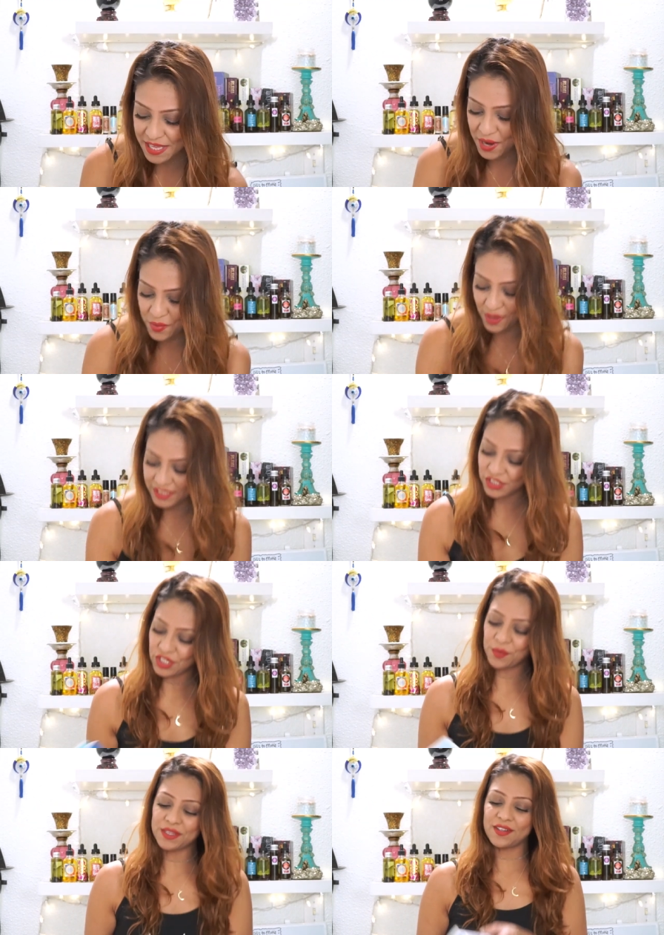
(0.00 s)
that I want to
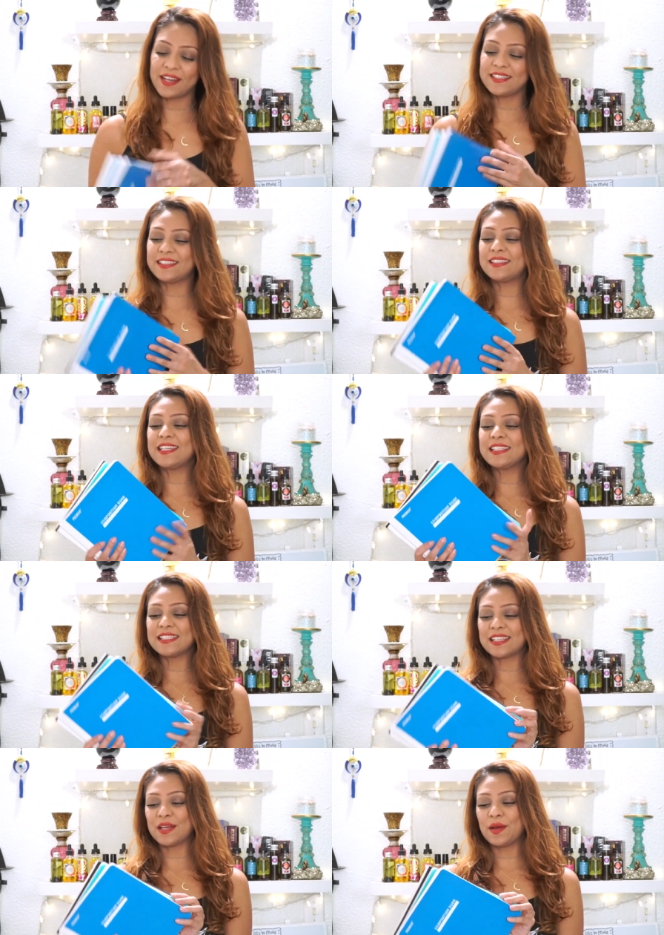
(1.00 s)
share with you guys is
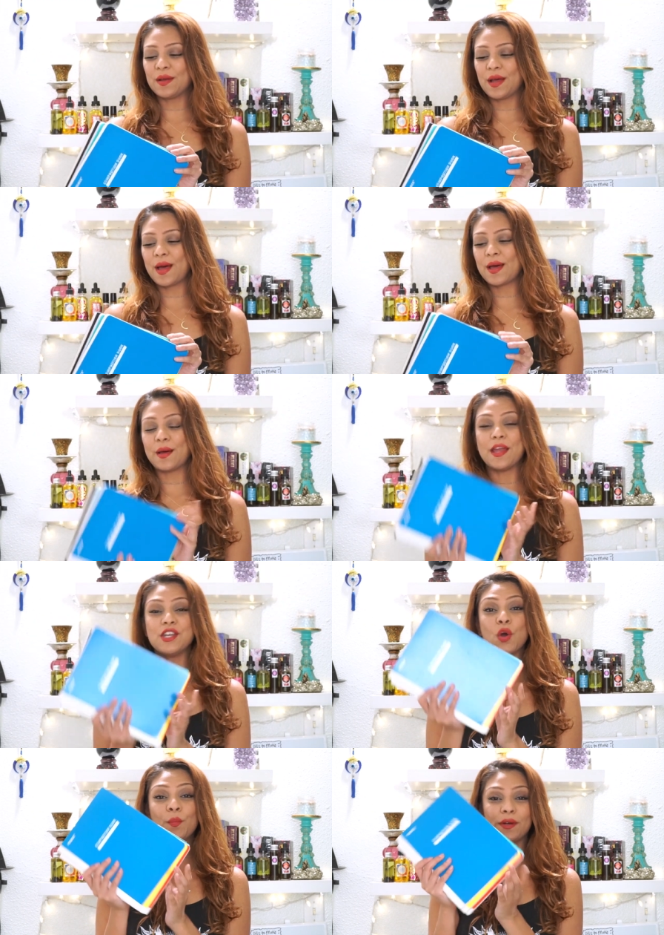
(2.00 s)
this
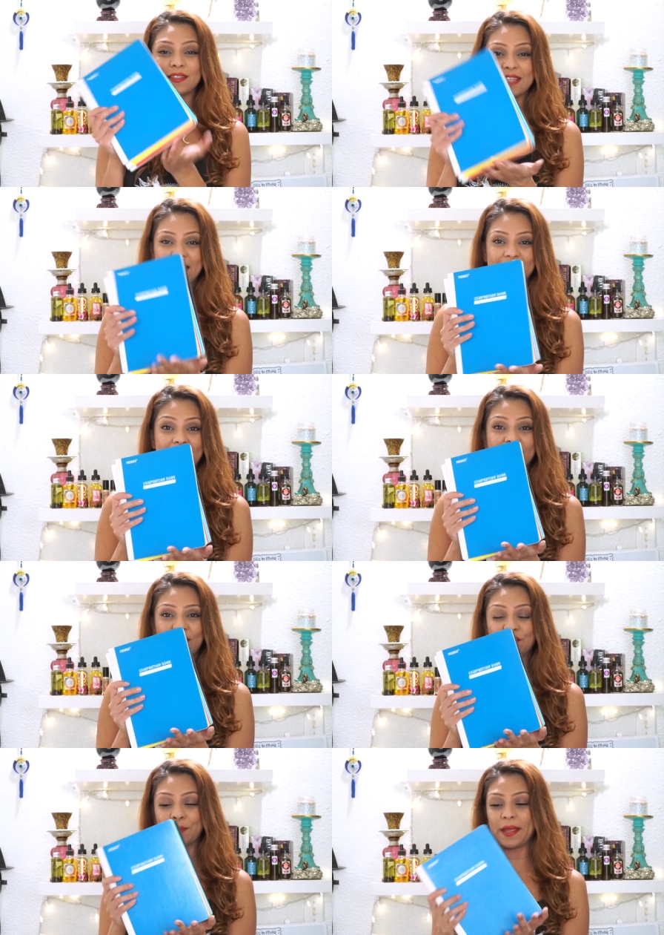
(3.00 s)
notebook set that I
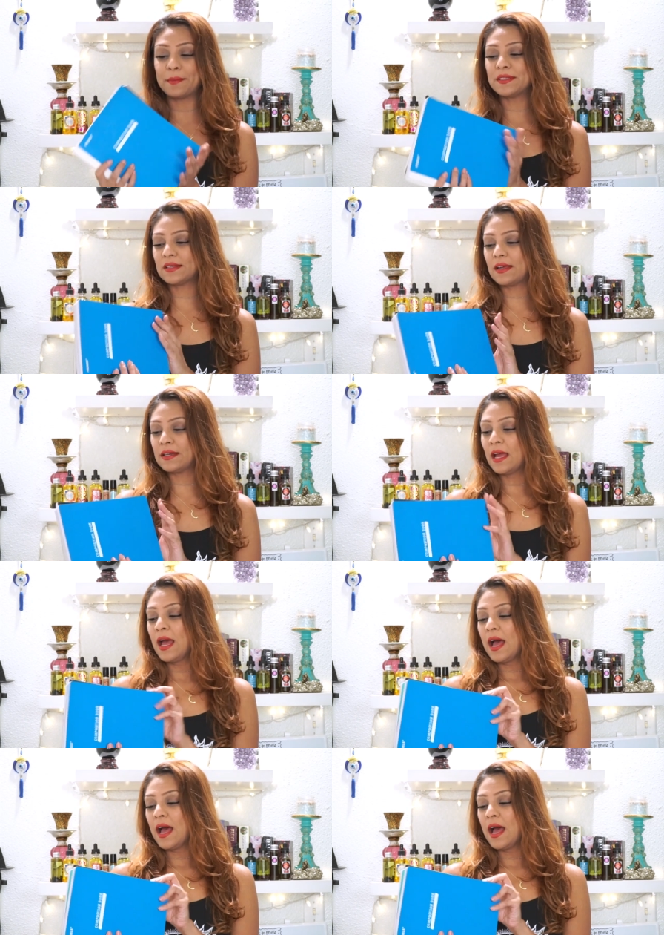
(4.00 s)
got from Amazon.